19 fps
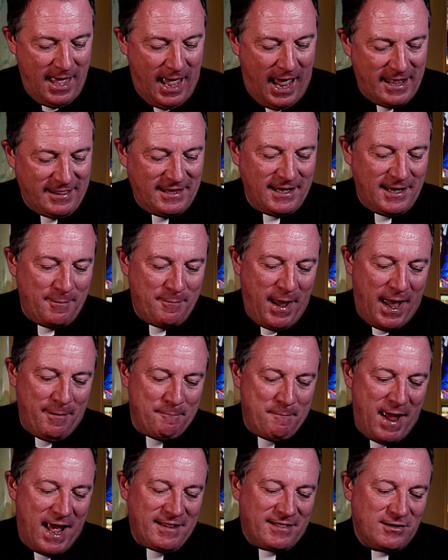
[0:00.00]
I think
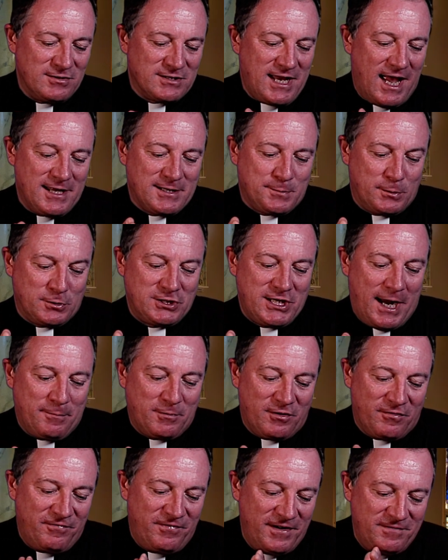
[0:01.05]
about Matthew's Gospel,
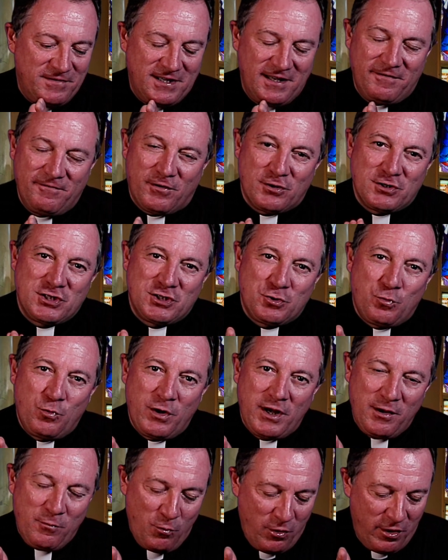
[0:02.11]
chapter 15, verse
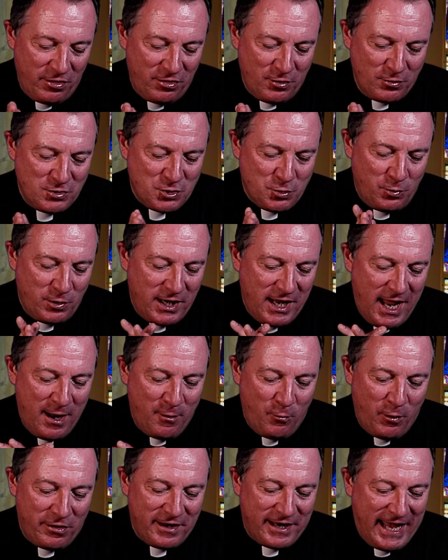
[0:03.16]
21 through
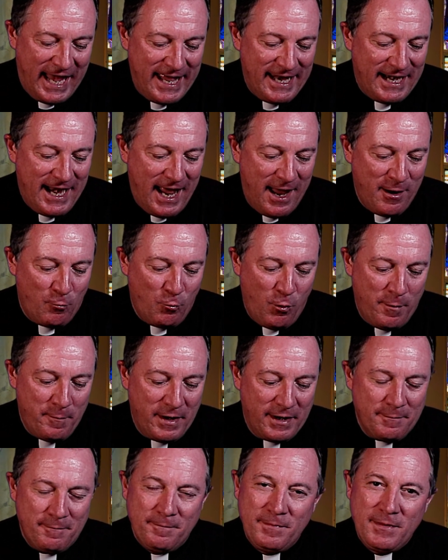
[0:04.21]
28, where the Canaanite
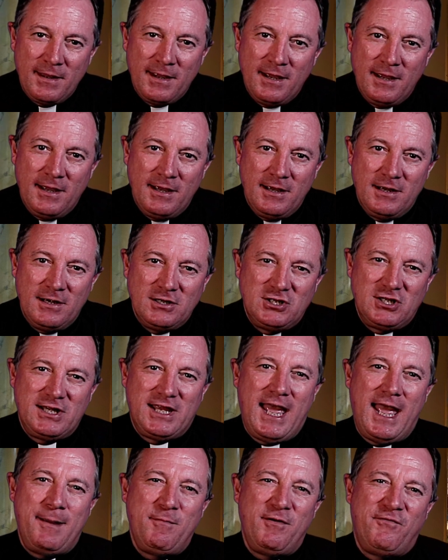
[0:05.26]
woman, she
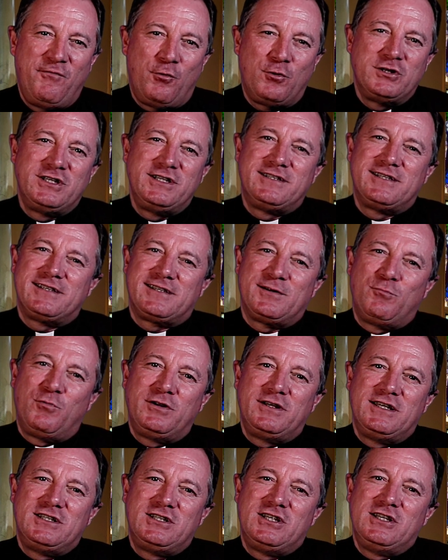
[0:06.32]
came before Jesus, and
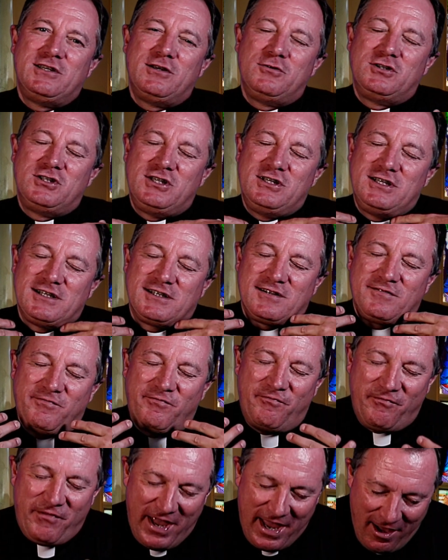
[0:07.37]
what did she do? She just
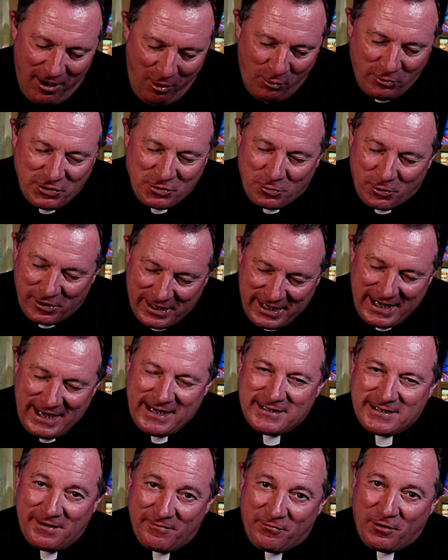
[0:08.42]
fell to her
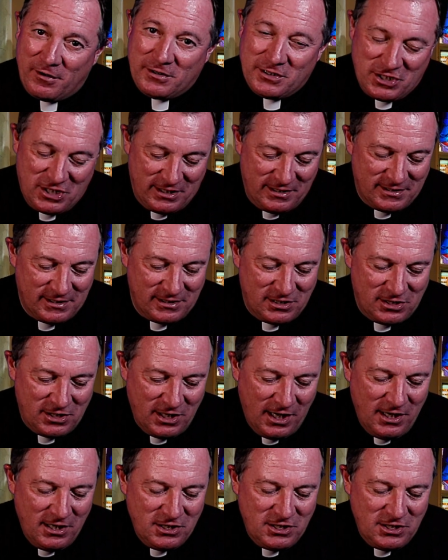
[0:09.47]
knees in front of Jesus.